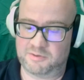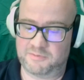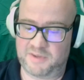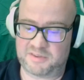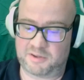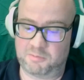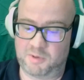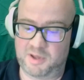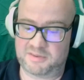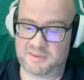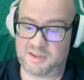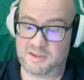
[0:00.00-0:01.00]
Investec
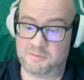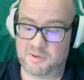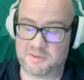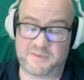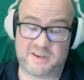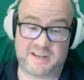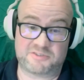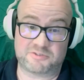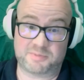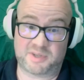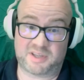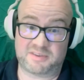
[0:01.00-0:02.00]
was that it was a
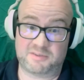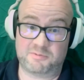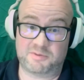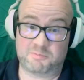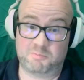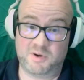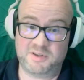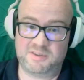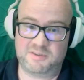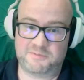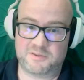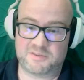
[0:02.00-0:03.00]
financial because it was one of
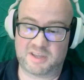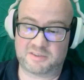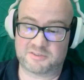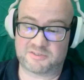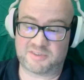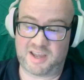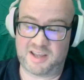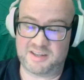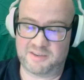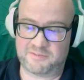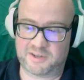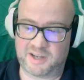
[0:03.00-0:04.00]
the few sectors that I
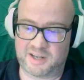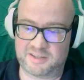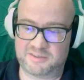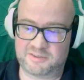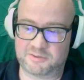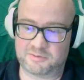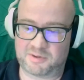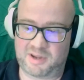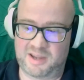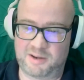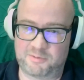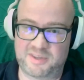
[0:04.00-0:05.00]
never got into.
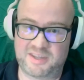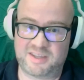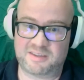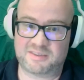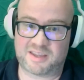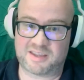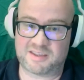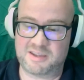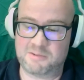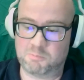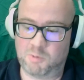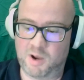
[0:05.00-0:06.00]
And I was thinking that
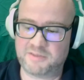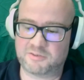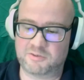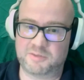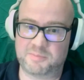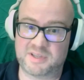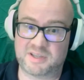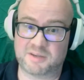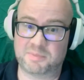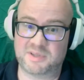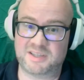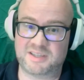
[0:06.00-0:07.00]
it was going to be
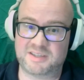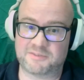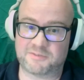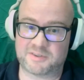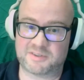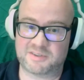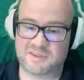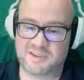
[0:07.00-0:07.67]
completely different.